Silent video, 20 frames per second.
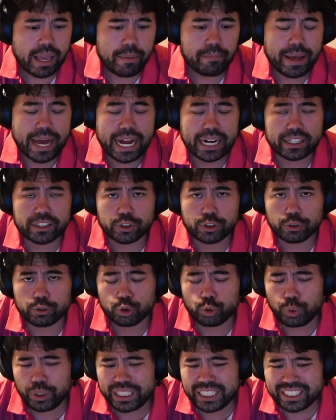Magnus goes
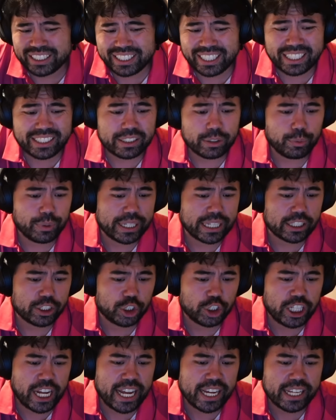queen e6, we get
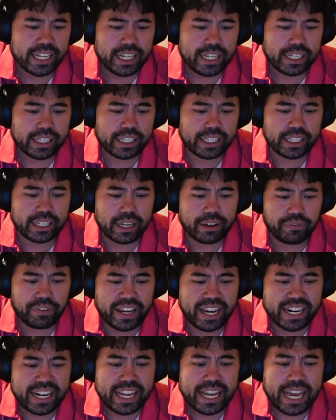check, king
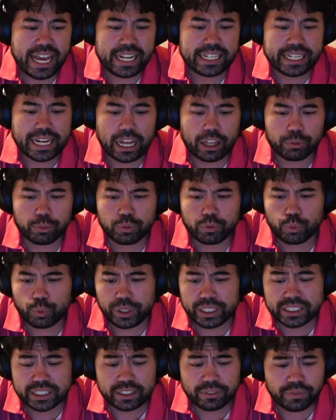f8, and now the move
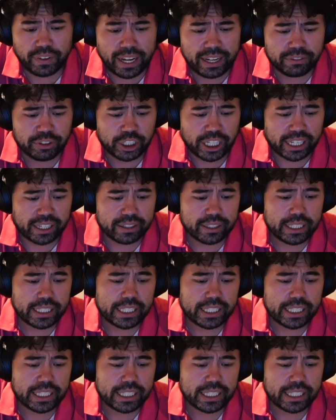queen c5 check.